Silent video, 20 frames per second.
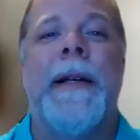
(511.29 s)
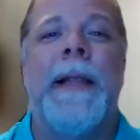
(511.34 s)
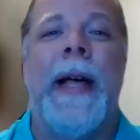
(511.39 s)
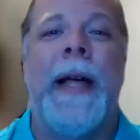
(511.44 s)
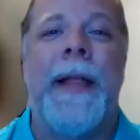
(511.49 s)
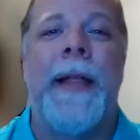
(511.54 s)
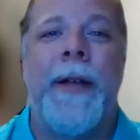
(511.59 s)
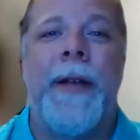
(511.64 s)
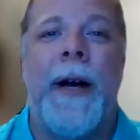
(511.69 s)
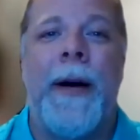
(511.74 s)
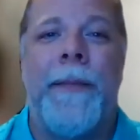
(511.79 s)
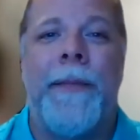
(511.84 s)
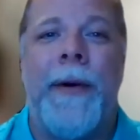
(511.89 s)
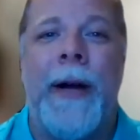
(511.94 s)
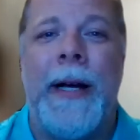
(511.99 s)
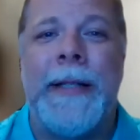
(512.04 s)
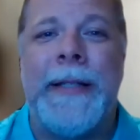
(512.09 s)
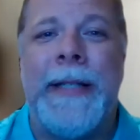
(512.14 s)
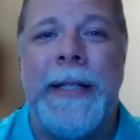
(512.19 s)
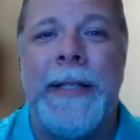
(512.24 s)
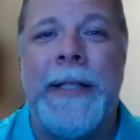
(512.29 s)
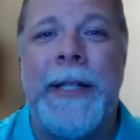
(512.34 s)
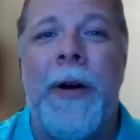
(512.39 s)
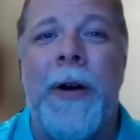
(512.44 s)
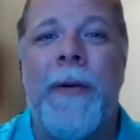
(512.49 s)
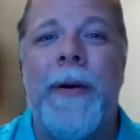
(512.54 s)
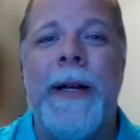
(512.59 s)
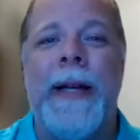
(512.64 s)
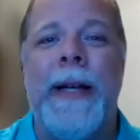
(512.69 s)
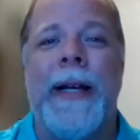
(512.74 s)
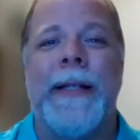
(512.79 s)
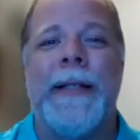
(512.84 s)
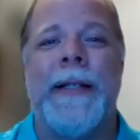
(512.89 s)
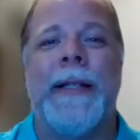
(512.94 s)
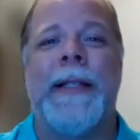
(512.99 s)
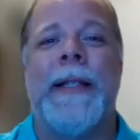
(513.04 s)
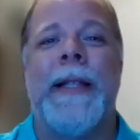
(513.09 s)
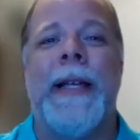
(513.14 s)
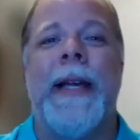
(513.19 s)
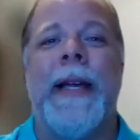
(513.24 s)
that thought process going, gets
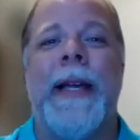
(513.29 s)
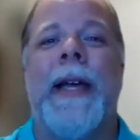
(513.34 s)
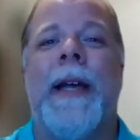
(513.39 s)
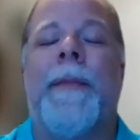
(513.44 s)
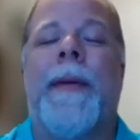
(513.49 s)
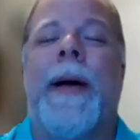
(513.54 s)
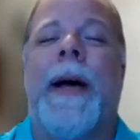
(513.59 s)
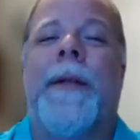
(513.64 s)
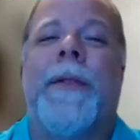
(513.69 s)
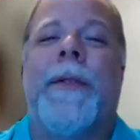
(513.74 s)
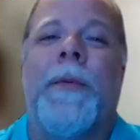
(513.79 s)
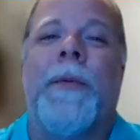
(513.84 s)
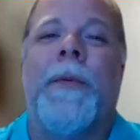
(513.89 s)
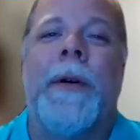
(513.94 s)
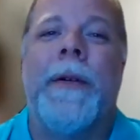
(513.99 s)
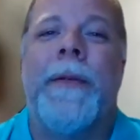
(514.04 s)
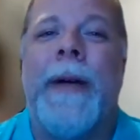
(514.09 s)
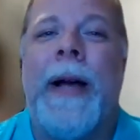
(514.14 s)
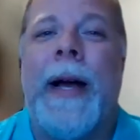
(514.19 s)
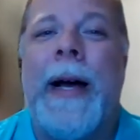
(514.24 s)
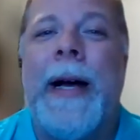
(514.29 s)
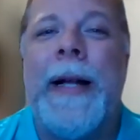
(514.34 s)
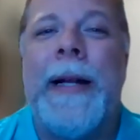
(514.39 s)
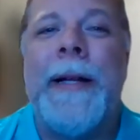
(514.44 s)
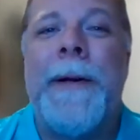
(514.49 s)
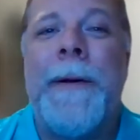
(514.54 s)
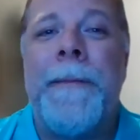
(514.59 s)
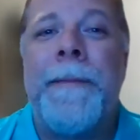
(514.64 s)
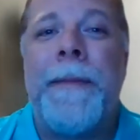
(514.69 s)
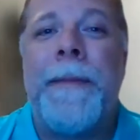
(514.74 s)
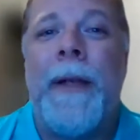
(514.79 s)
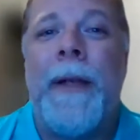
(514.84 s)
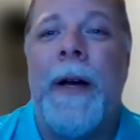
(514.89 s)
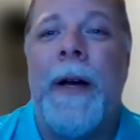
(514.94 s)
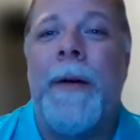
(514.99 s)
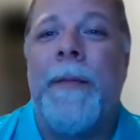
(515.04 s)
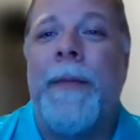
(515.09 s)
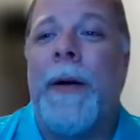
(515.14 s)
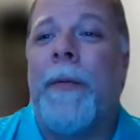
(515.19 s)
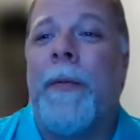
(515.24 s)
us thinking about the Word of God
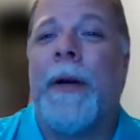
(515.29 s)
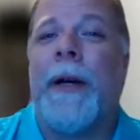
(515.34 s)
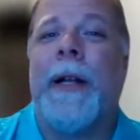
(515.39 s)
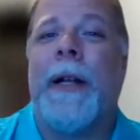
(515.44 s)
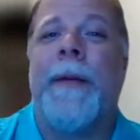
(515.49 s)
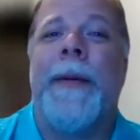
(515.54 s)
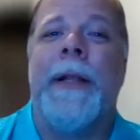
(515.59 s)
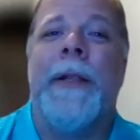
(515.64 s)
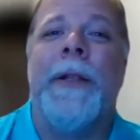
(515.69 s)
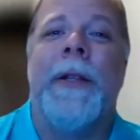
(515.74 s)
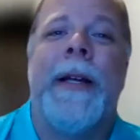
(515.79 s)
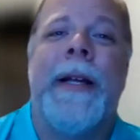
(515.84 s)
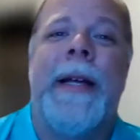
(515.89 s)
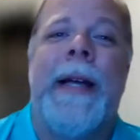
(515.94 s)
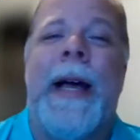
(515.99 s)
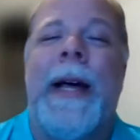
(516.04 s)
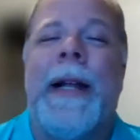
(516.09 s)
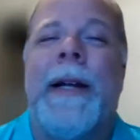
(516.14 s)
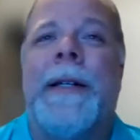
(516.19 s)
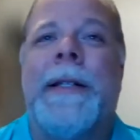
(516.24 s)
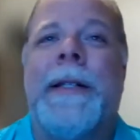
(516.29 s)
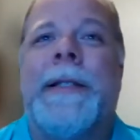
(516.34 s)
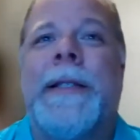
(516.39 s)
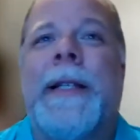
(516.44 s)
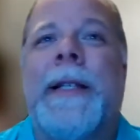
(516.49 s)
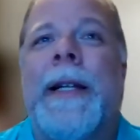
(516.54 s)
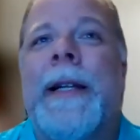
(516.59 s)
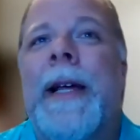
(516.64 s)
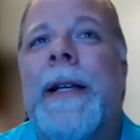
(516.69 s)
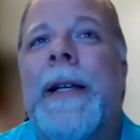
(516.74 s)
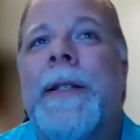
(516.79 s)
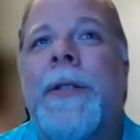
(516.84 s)
um, that we're going to be looking at on Sunday.